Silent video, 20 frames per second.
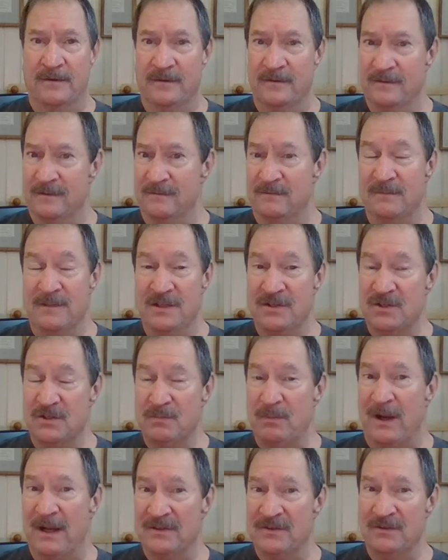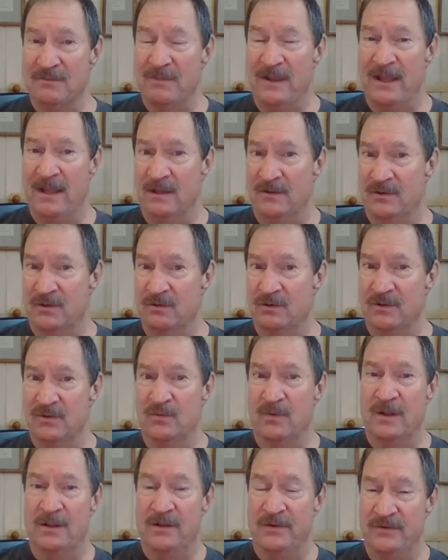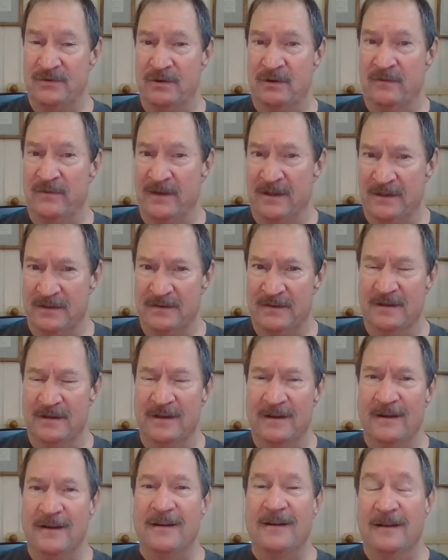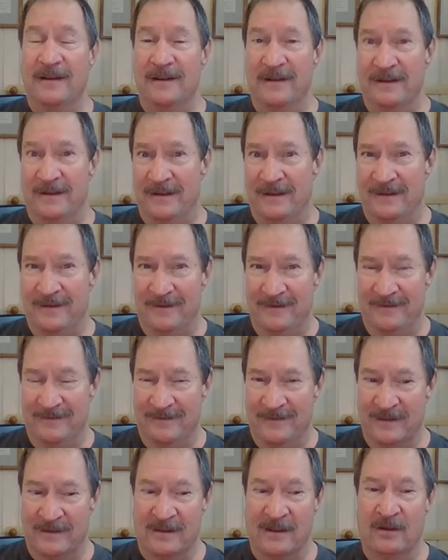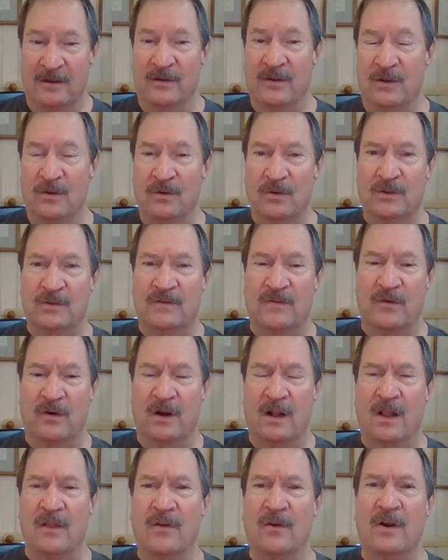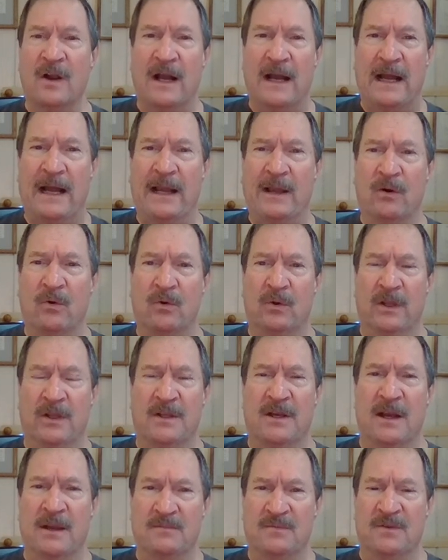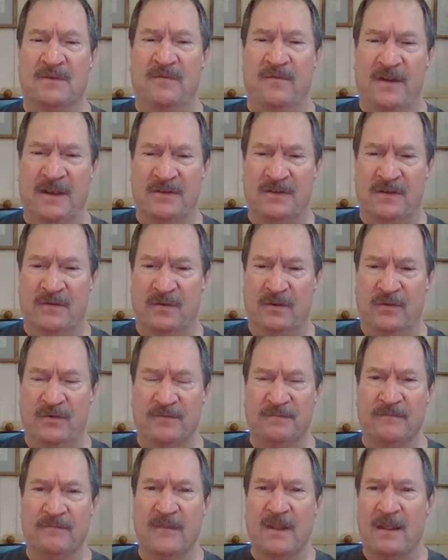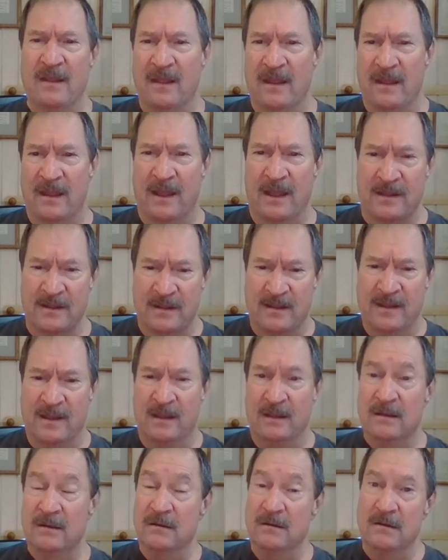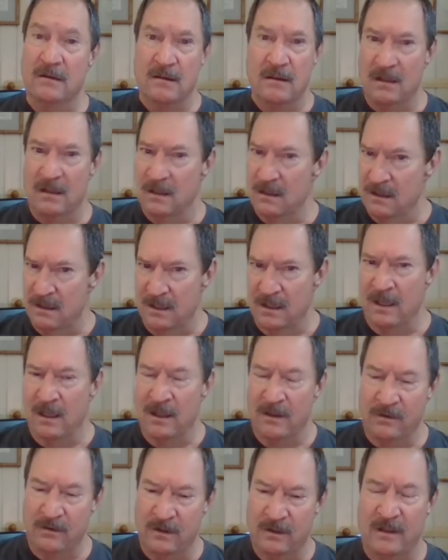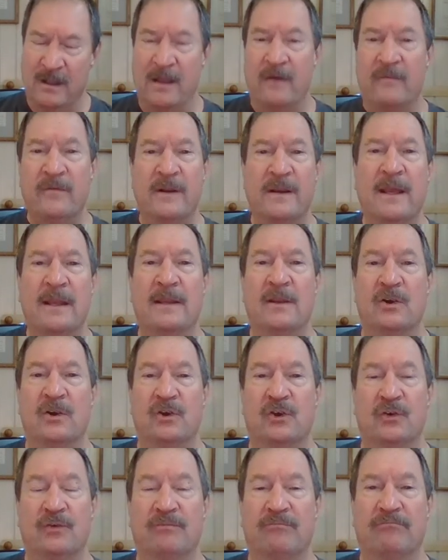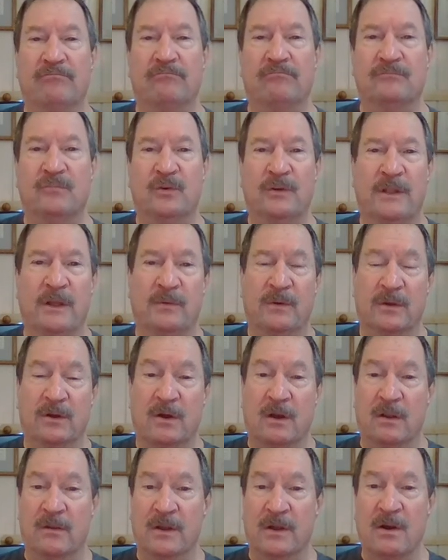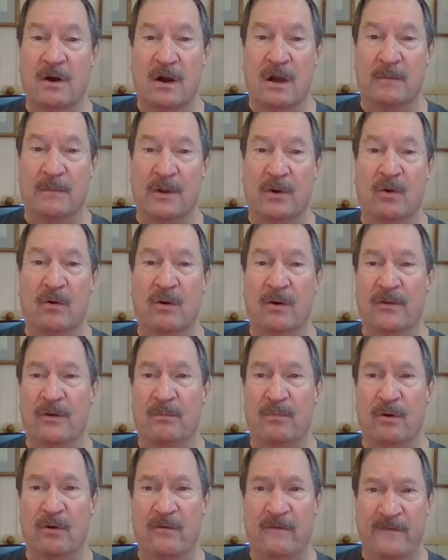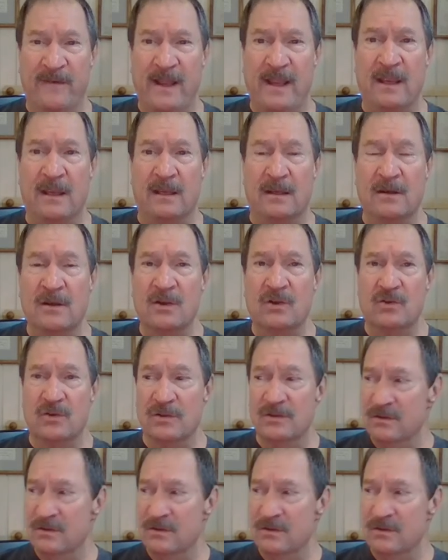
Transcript: this is pots and pans too, as well as servings that they'll use for other high holy times and festivals, and then the everyday dishes, what they would call the common or the profane dishes.